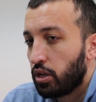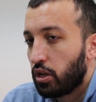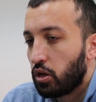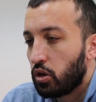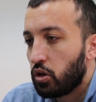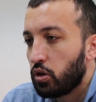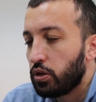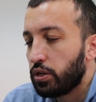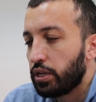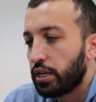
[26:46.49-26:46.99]

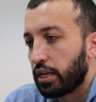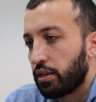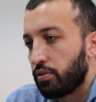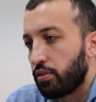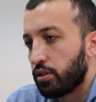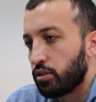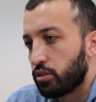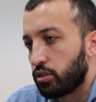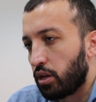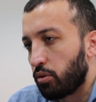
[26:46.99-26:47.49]
learning and
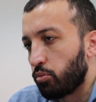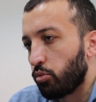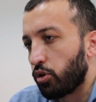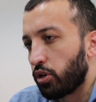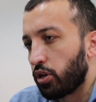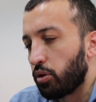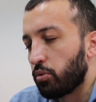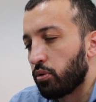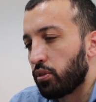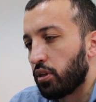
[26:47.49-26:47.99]
then start
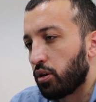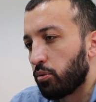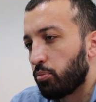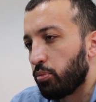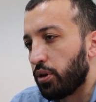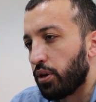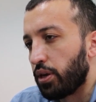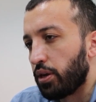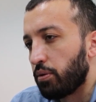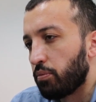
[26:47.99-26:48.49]
working with
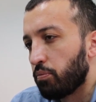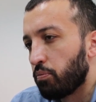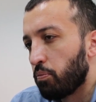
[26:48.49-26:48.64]
RPA.